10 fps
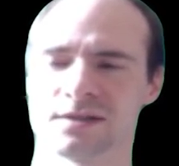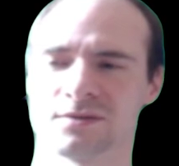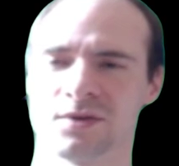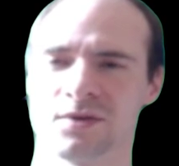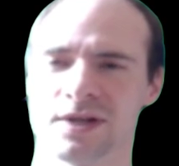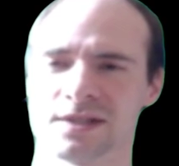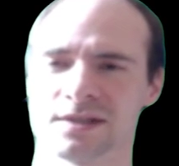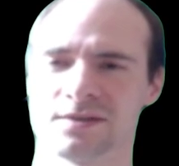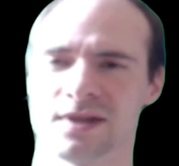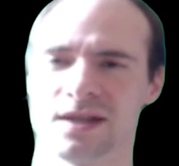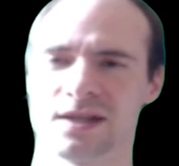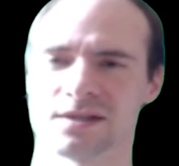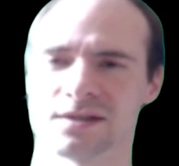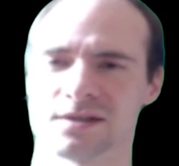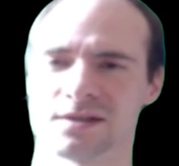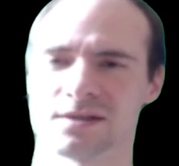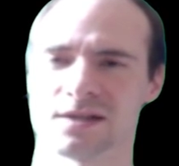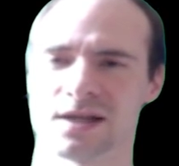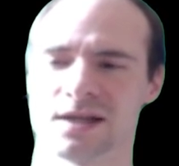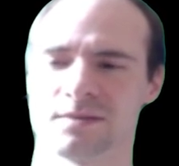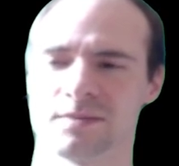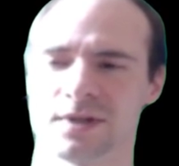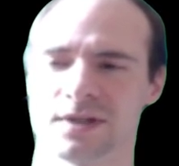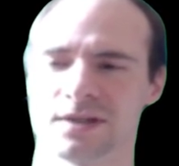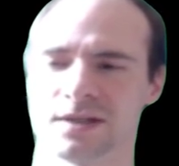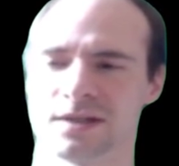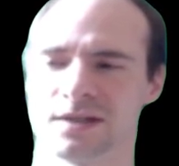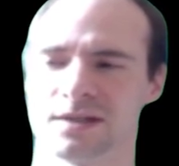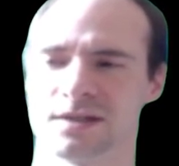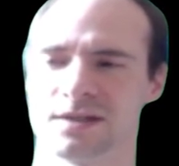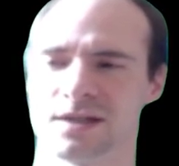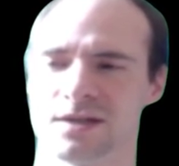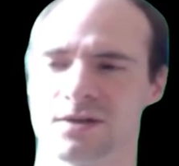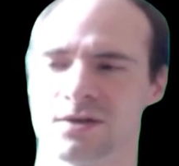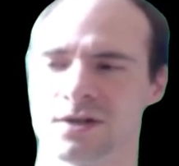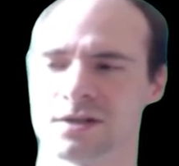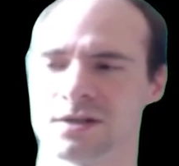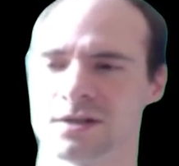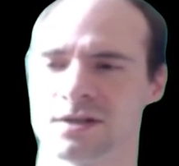re-raise this hand, but yeah, he did not.